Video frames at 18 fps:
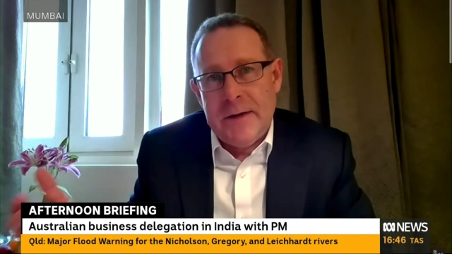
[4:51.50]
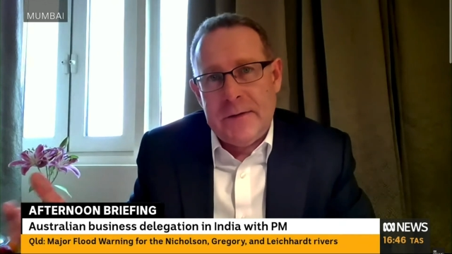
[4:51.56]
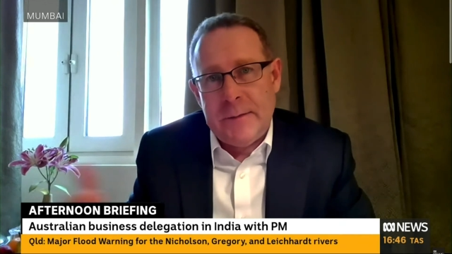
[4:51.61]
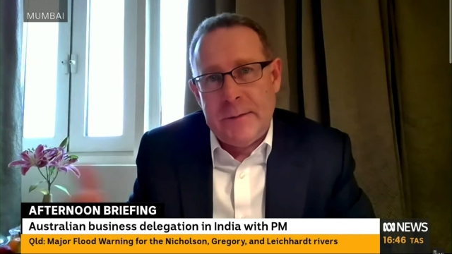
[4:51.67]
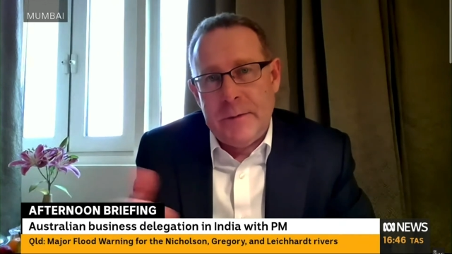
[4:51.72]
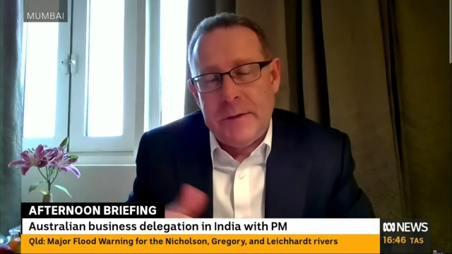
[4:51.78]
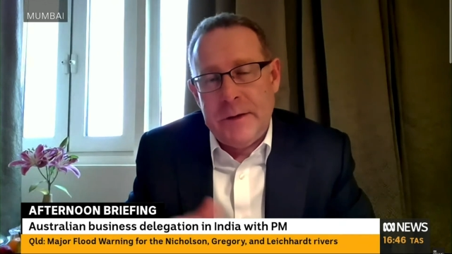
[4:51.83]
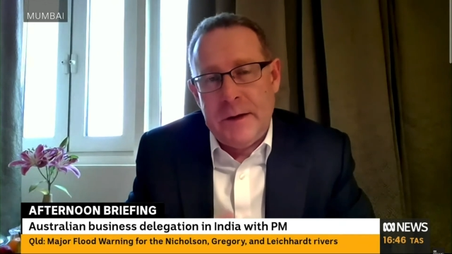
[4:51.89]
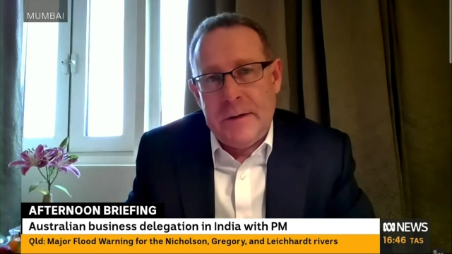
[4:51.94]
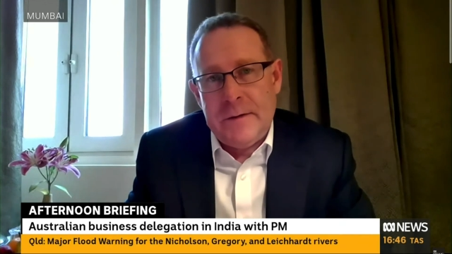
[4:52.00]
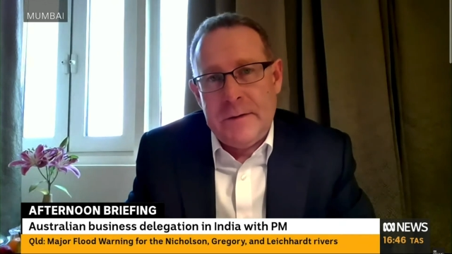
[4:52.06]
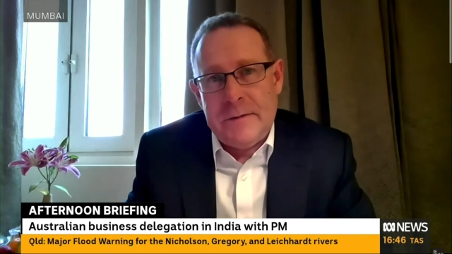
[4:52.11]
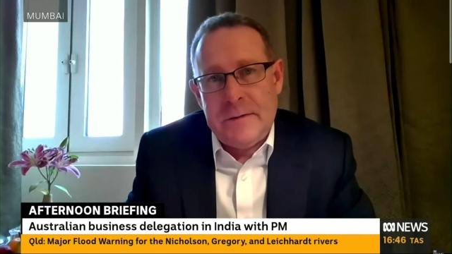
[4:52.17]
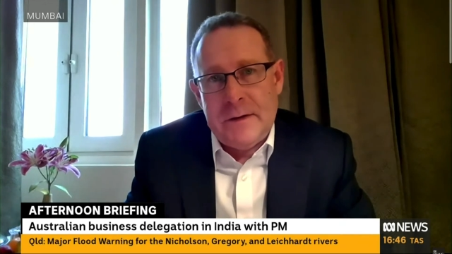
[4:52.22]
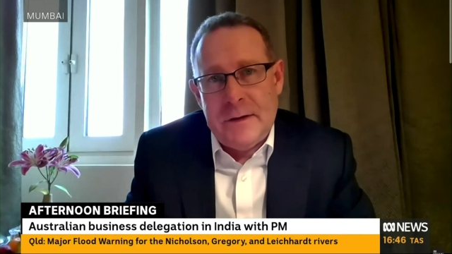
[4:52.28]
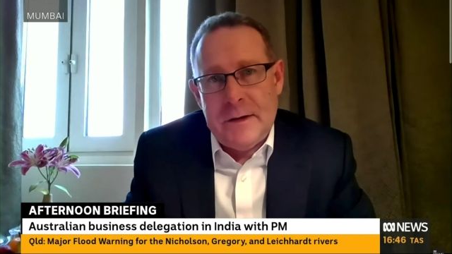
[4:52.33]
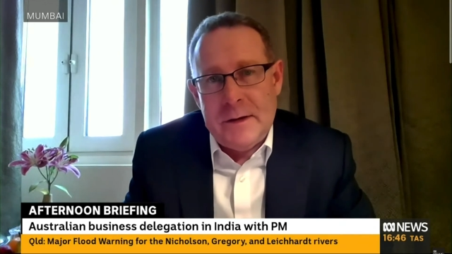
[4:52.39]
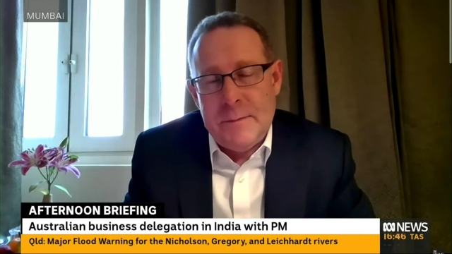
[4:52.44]
some of
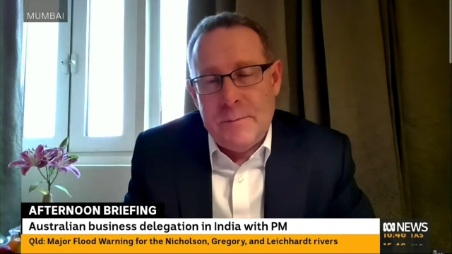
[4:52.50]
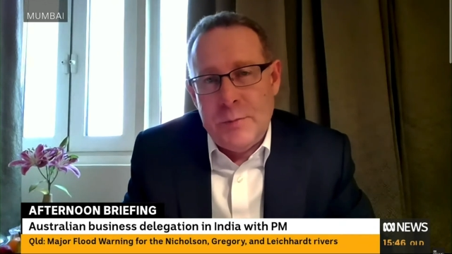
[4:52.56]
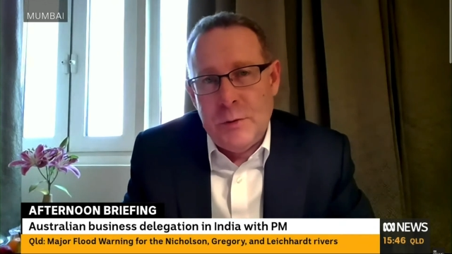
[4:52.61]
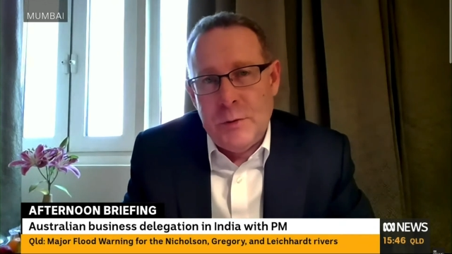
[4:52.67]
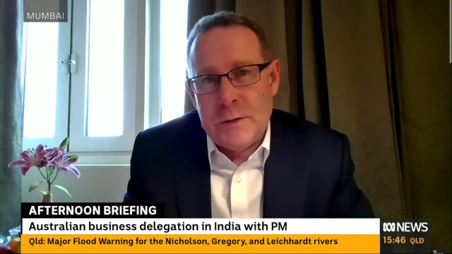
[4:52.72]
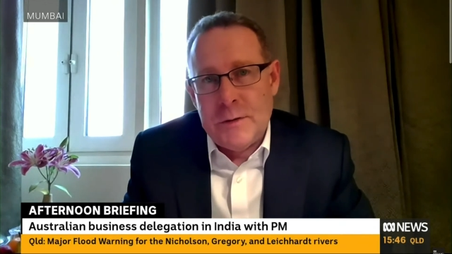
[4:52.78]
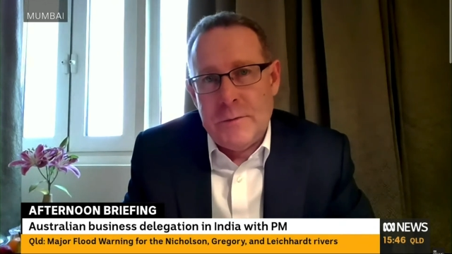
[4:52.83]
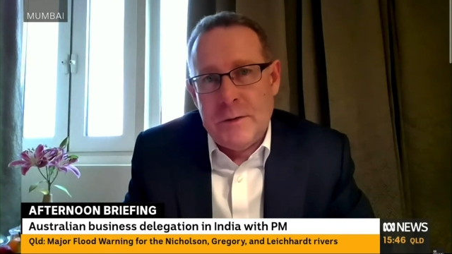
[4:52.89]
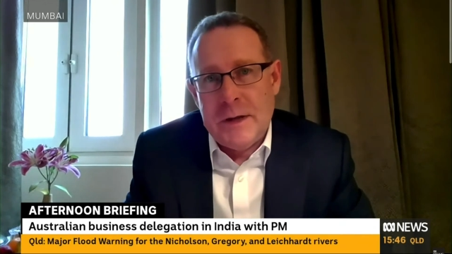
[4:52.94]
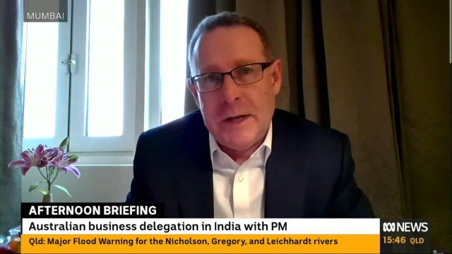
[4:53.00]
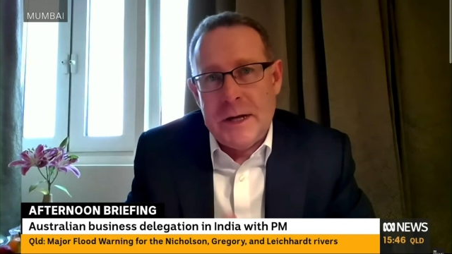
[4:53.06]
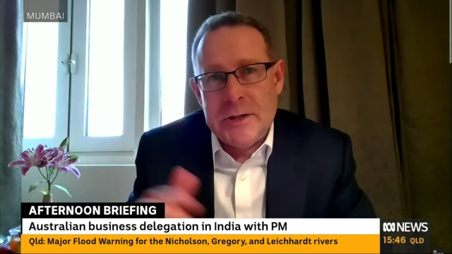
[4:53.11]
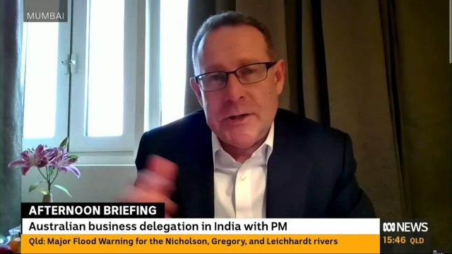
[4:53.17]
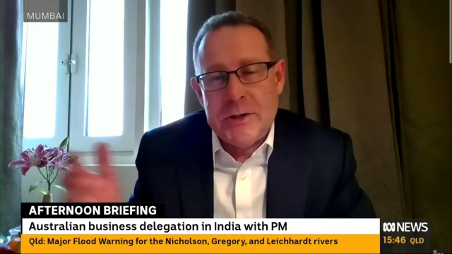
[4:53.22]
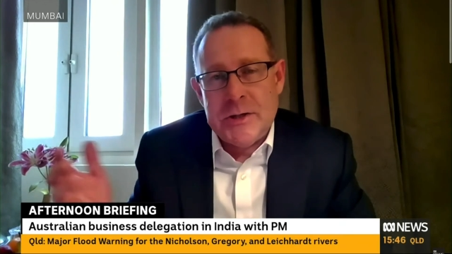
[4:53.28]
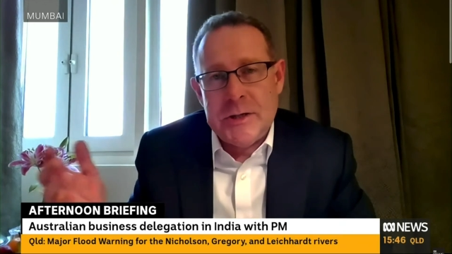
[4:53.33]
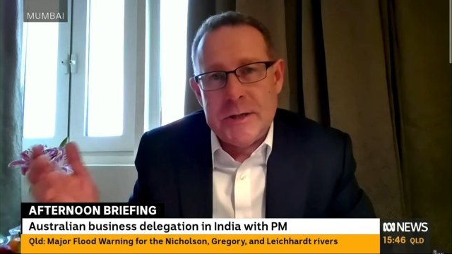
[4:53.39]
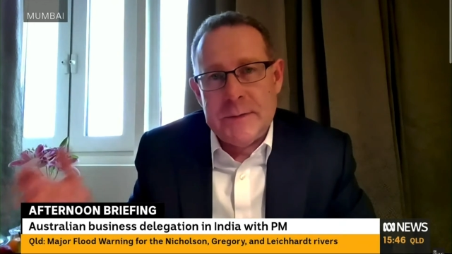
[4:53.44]
those important
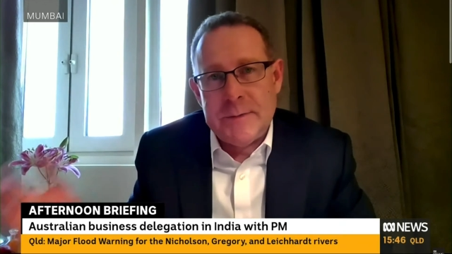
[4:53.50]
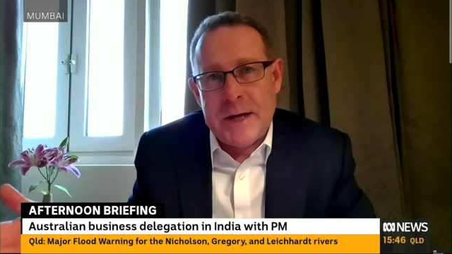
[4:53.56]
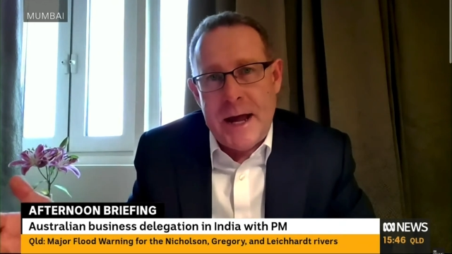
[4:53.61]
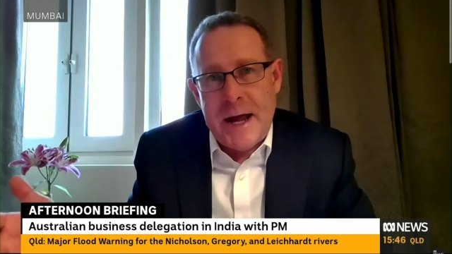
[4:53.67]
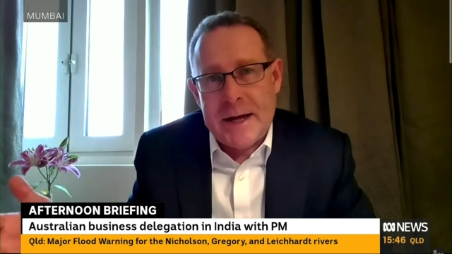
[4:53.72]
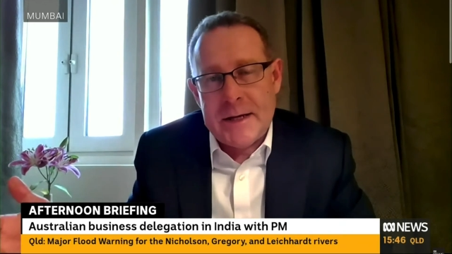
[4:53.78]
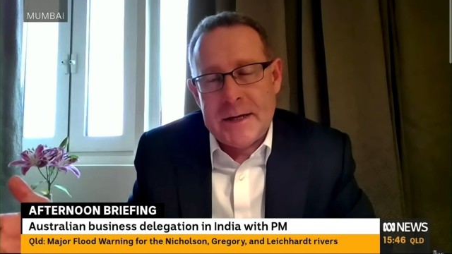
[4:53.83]
relationships,